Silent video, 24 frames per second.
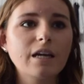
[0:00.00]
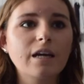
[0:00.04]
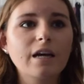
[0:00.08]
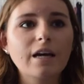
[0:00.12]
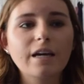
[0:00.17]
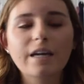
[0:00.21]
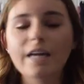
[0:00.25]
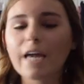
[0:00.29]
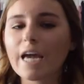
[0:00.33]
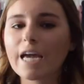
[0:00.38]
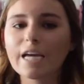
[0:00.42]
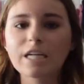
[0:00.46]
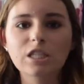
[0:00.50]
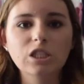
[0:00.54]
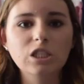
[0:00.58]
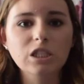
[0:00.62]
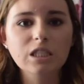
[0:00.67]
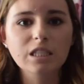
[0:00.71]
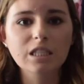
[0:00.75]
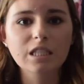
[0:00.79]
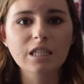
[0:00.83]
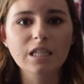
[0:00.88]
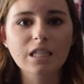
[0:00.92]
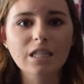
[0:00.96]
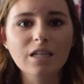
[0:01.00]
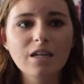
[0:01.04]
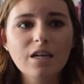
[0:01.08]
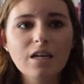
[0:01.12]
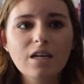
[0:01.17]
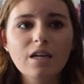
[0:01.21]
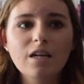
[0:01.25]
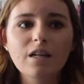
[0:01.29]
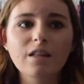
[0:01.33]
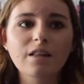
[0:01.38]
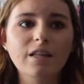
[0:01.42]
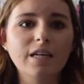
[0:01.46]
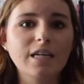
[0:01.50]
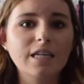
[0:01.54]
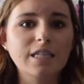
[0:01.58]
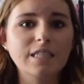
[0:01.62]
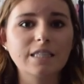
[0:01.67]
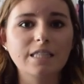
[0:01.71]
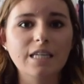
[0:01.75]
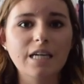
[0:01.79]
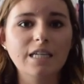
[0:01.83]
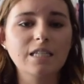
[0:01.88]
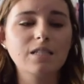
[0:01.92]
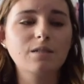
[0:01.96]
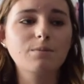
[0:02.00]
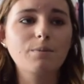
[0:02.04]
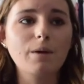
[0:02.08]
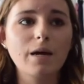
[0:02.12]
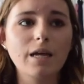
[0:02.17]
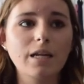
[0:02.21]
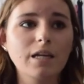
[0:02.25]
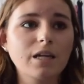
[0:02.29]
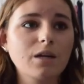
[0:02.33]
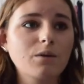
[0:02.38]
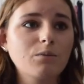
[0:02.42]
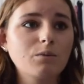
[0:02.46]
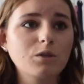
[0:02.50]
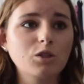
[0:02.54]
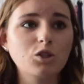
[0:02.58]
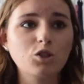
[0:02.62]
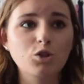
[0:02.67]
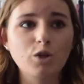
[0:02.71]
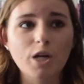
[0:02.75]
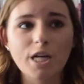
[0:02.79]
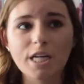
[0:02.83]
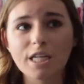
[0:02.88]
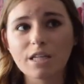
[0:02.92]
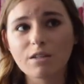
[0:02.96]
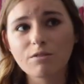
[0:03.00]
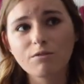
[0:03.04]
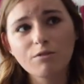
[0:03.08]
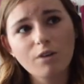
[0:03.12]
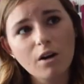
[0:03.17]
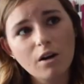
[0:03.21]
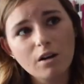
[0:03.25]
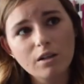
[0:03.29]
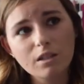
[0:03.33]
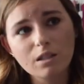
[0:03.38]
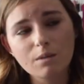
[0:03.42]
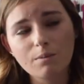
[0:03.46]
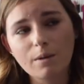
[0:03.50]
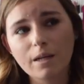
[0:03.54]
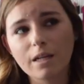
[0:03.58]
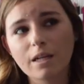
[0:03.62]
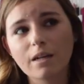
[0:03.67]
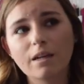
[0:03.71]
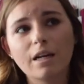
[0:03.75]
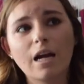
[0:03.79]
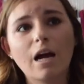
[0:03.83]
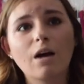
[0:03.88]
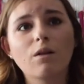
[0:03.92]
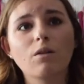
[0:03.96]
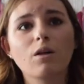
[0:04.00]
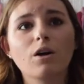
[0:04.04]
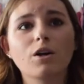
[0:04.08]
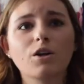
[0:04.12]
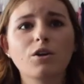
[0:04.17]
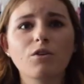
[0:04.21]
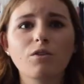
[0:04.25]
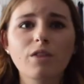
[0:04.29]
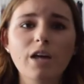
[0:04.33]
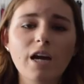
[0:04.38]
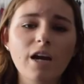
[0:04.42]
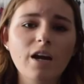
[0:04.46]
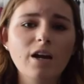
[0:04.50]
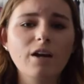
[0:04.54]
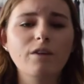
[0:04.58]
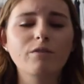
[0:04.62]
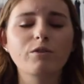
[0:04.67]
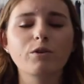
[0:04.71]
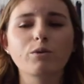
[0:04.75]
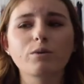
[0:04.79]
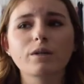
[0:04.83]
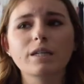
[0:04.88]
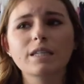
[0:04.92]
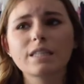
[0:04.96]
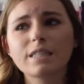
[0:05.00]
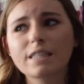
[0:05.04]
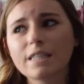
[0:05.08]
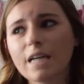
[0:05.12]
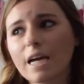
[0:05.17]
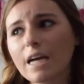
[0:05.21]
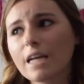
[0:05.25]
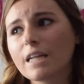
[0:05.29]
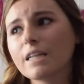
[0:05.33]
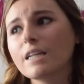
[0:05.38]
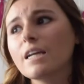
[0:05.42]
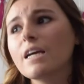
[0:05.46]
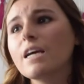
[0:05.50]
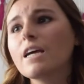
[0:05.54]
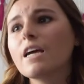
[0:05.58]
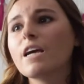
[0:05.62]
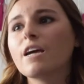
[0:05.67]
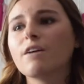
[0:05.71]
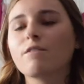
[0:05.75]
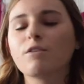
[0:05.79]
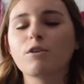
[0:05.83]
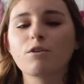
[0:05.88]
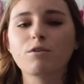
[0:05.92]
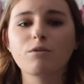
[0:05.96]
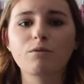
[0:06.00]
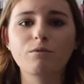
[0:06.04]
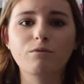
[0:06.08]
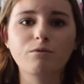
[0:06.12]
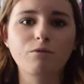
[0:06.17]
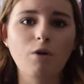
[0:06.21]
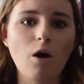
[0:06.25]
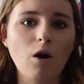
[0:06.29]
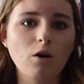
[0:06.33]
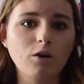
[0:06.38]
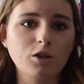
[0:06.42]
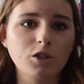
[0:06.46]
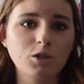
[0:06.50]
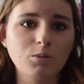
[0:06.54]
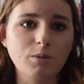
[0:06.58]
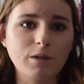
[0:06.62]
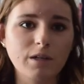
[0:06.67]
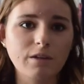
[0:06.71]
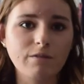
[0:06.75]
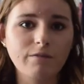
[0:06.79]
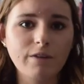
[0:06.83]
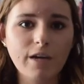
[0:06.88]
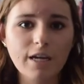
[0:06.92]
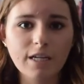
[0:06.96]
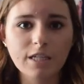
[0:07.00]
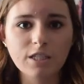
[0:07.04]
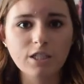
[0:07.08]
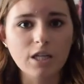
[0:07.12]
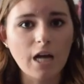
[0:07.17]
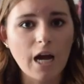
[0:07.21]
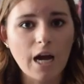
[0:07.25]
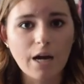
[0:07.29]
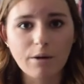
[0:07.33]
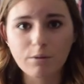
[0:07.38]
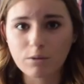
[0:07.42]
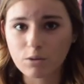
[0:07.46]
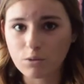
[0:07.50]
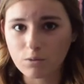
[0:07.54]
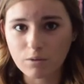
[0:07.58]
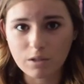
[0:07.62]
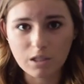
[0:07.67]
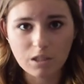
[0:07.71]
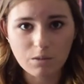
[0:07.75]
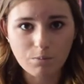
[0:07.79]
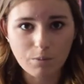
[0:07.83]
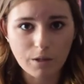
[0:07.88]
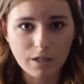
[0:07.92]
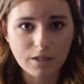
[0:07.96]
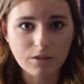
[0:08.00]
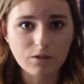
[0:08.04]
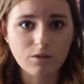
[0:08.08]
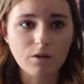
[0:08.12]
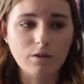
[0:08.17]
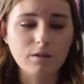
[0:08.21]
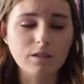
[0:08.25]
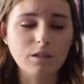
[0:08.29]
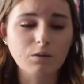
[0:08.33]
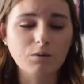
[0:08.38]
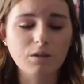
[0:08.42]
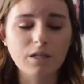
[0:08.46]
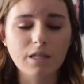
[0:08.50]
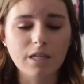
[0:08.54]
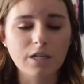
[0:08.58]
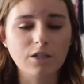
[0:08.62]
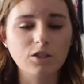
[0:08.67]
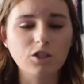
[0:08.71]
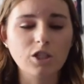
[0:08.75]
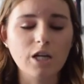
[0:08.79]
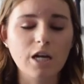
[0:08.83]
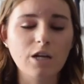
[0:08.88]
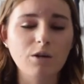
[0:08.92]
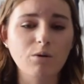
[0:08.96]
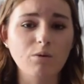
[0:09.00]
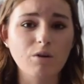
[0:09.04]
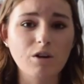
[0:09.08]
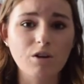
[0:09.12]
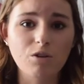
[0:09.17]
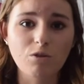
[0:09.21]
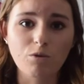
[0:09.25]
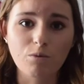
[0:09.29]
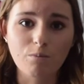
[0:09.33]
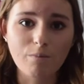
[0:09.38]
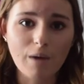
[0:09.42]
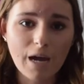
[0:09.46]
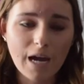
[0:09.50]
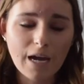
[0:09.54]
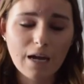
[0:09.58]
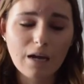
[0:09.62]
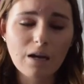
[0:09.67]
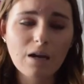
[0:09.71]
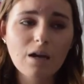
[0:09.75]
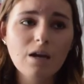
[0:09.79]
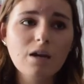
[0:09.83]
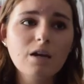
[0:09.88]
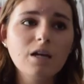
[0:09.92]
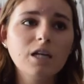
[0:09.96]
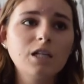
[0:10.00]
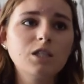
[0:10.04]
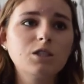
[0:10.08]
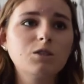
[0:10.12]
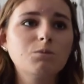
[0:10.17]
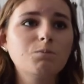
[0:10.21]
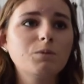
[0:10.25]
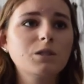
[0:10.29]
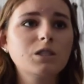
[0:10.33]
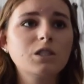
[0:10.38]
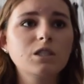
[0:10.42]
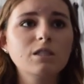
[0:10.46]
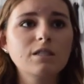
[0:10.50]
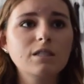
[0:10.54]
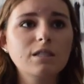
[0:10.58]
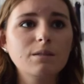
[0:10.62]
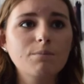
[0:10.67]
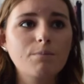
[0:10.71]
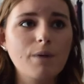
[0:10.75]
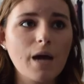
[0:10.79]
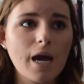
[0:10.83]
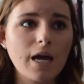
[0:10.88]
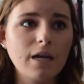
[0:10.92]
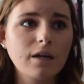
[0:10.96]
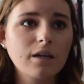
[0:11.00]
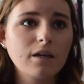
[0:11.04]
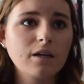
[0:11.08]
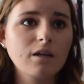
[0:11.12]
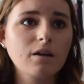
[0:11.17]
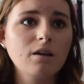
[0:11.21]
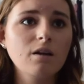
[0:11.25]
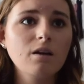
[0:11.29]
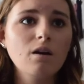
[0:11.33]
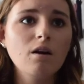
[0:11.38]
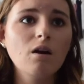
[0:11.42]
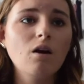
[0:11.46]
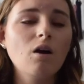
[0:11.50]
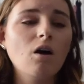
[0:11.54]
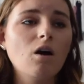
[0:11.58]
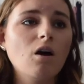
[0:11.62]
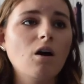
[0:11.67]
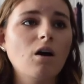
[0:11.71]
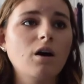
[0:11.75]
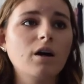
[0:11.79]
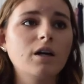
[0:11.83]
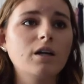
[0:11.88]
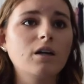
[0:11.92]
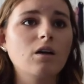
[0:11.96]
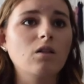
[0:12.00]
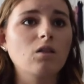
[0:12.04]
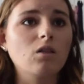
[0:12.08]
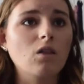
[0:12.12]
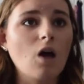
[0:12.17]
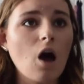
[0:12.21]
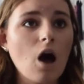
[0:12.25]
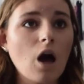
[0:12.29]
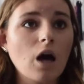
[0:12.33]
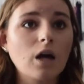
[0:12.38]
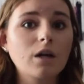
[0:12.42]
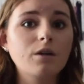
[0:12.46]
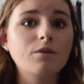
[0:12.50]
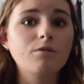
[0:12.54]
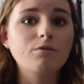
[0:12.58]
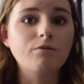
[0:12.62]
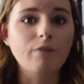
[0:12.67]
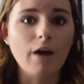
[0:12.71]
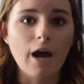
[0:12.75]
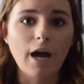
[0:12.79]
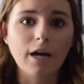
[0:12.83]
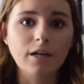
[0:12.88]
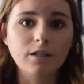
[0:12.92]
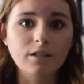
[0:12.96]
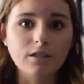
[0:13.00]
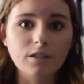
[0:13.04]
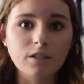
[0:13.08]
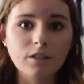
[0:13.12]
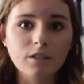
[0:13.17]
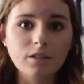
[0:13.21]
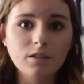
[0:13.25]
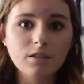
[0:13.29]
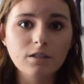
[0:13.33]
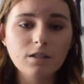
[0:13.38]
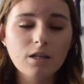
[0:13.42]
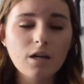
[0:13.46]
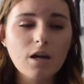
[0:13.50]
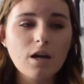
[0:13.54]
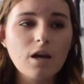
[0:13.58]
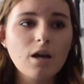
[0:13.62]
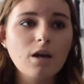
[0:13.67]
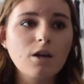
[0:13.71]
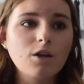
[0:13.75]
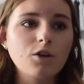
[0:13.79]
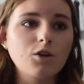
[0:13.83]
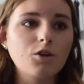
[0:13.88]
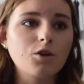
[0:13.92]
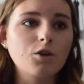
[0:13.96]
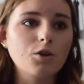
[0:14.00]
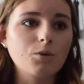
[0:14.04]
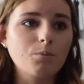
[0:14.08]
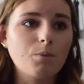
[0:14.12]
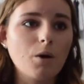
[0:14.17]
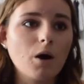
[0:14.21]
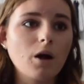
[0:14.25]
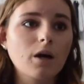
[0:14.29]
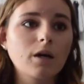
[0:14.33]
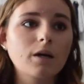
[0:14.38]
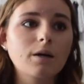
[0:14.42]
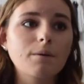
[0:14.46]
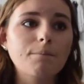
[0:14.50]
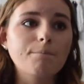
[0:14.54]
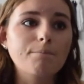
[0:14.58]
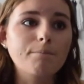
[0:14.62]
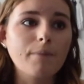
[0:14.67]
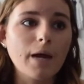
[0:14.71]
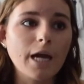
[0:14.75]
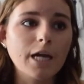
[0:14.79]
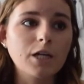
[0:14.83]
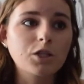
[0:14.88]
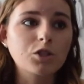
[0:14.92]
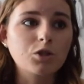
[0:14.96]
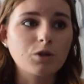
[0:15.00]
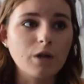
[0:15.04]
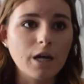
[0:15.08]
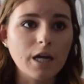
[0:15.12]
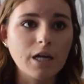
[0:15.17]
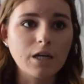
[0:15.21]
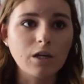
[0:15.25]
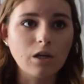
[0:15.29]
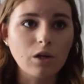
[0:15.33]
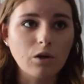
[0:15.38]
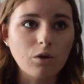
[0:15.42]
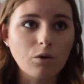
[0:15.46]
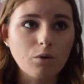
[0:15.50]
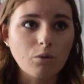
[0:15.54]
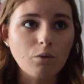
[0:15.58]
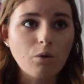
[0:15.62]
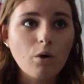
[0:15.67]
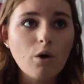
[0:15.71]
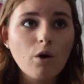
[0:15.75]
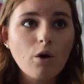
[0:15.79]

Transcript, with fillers: Occasionally, like I said, depending on when training falls, depending on how long you're there, if you extend, if you're fall or spring advantage. I was only spring, so I was only there January through May. But just depending on a lot of factors, your park may train you